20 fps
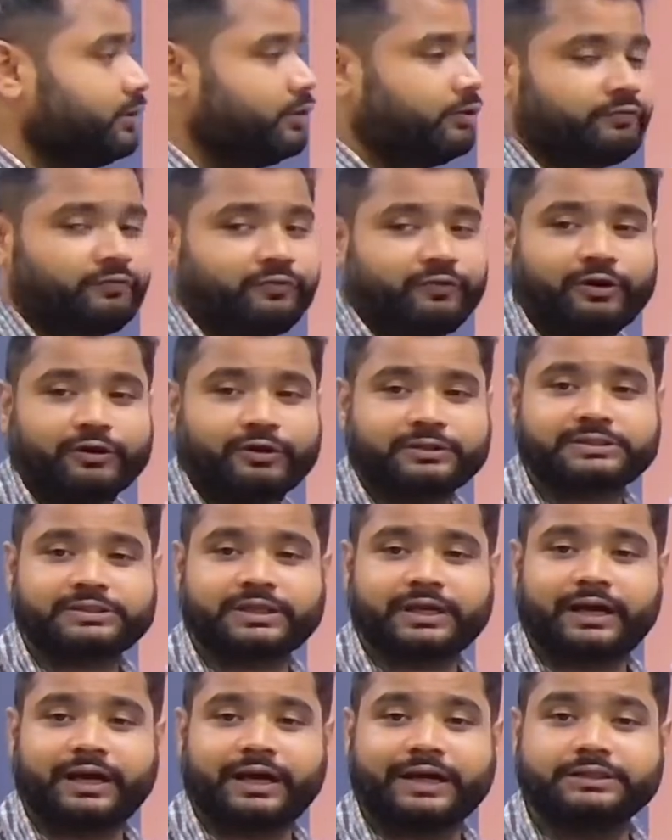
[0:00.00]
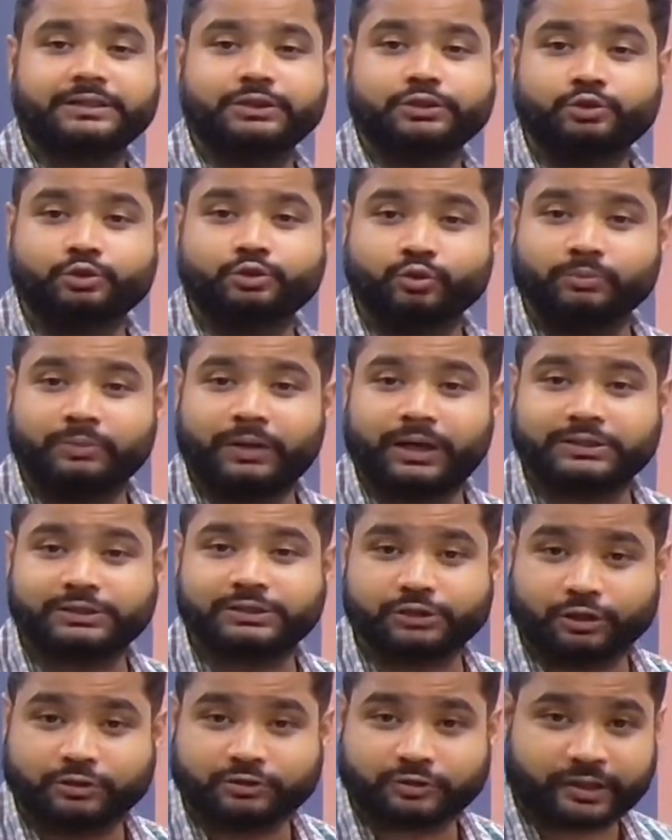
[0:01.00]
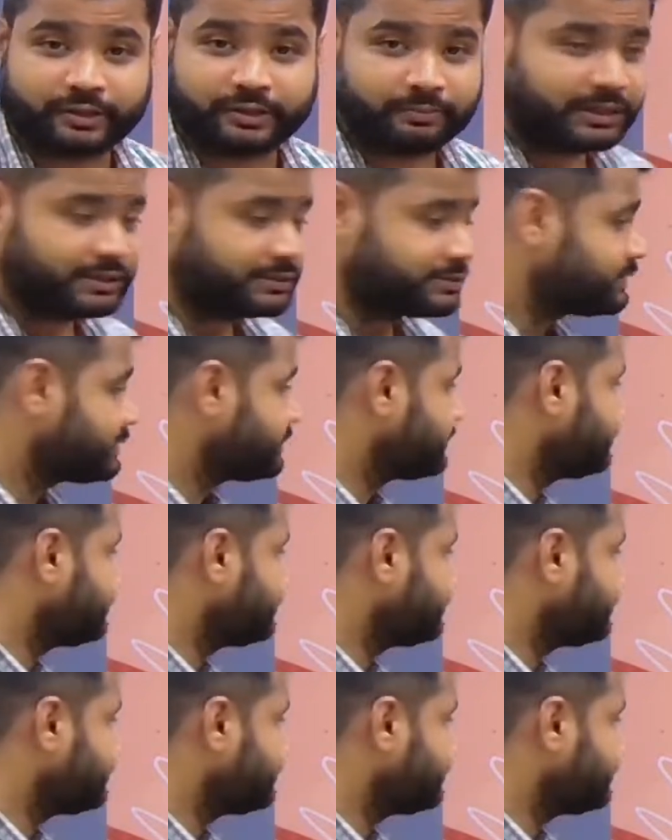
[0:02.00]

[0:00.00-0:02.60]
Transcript: for say either 2 marks or 3 marks.